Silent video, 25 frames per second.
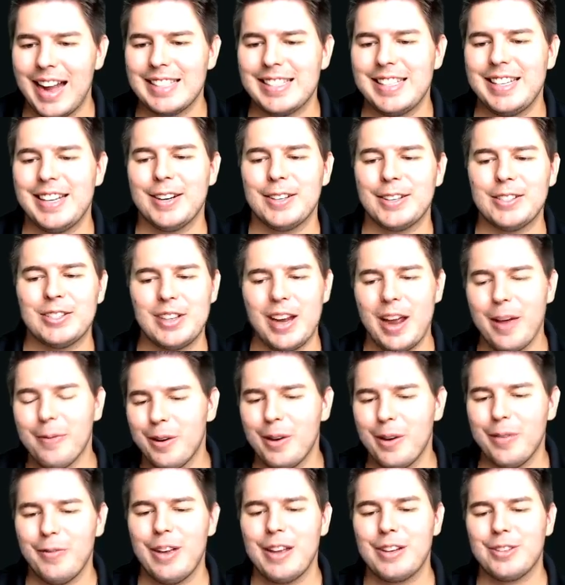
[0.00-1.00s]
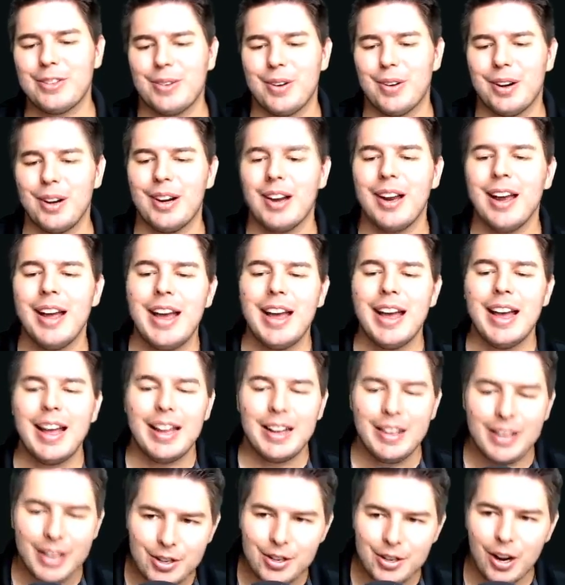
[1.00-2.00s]
here, Triumphant Adventurer,
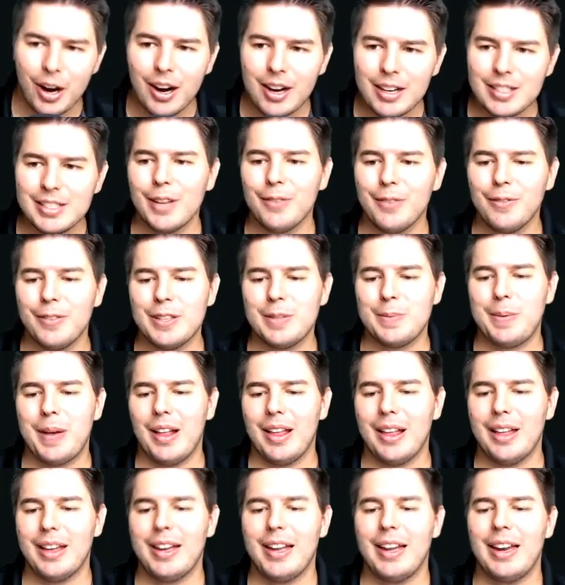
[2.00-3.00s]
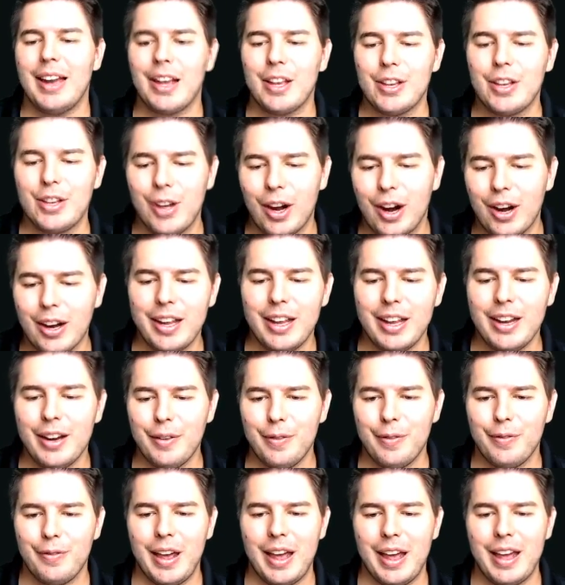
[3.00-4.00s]
Nadaar, Selfless Paladin, Guardian of
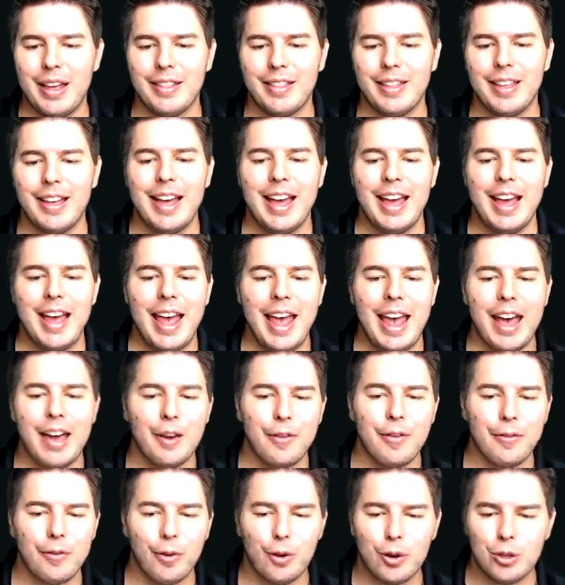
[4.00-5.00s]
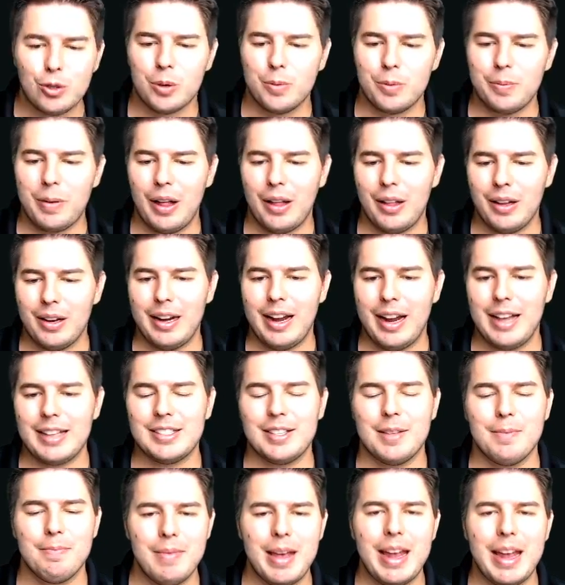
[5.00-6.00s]
Faith, and Forsworn Paladin as the
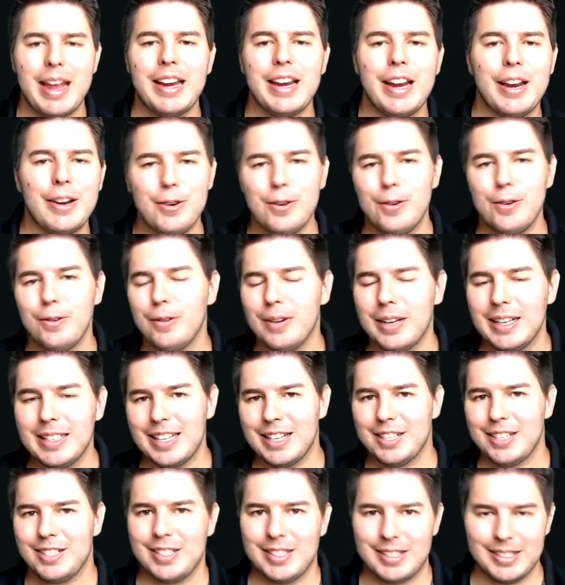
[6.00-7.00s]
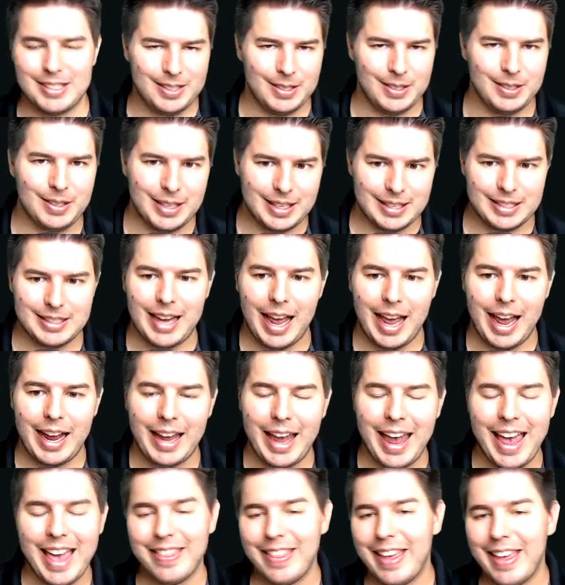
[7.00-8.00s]
main new additions to this deck,
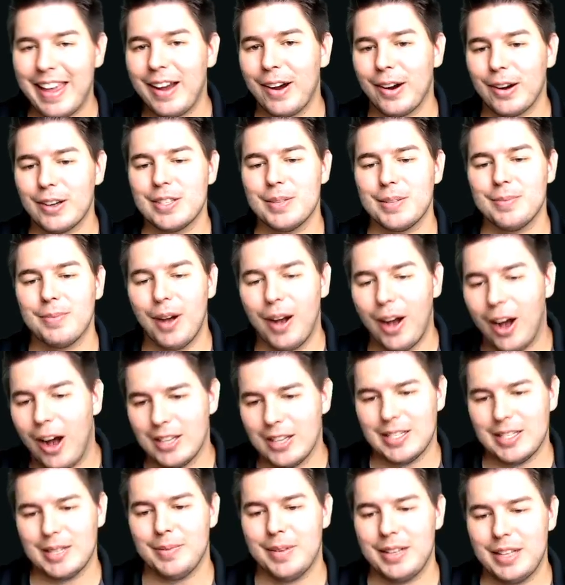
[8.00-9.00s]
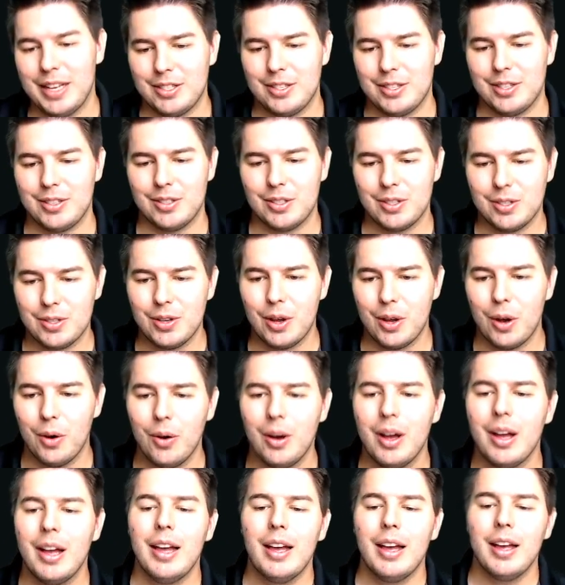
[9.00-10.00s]
and they are some awesome additions. So,
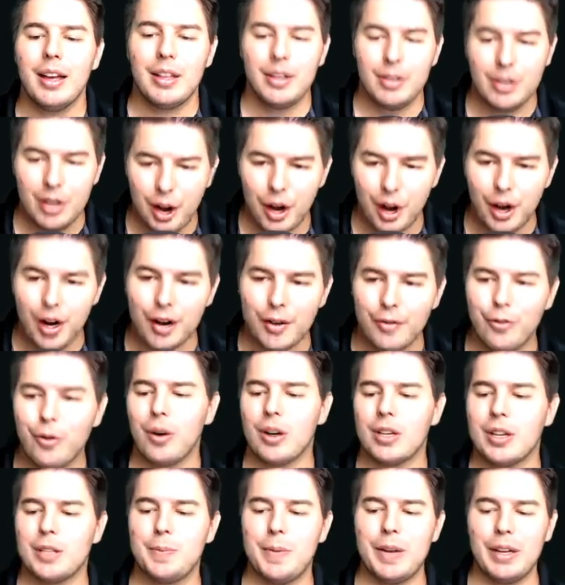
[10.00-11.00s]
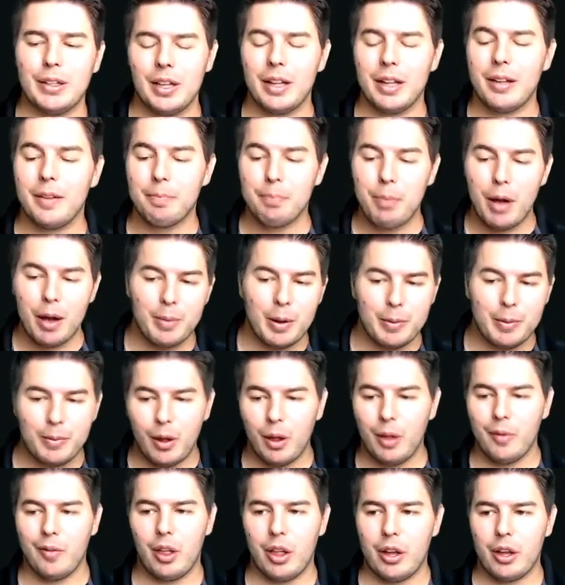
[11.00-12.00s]
Nadaar, of course, being able to pump up all
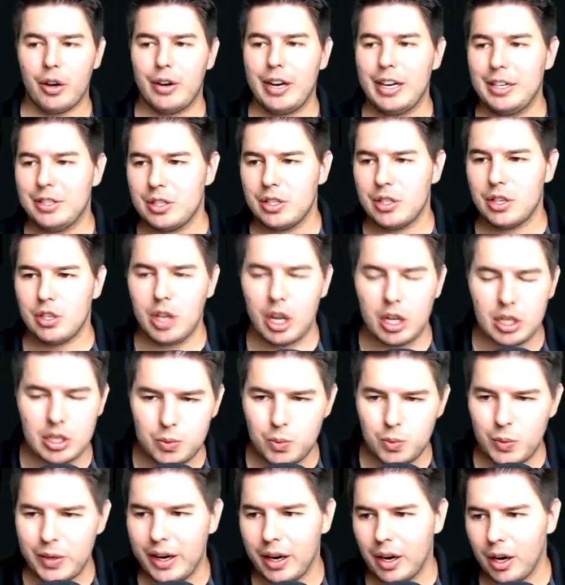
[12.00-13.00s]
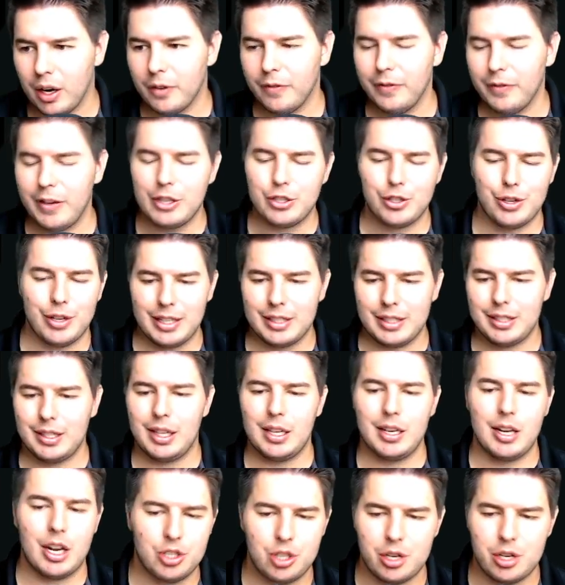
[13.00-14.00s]
of our other creatures as long as we are venturing into the
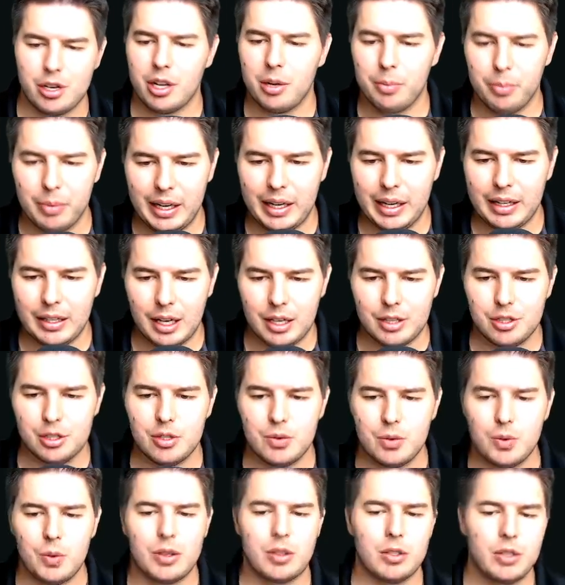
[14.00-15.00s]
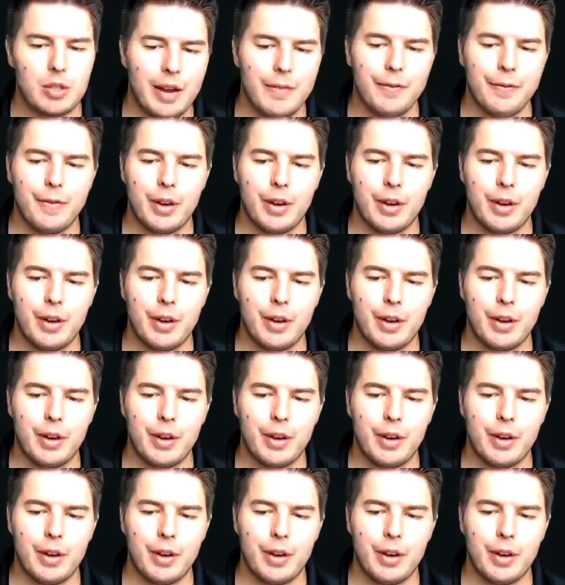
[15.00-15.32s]
dungeon and completing dungeons with Triumphant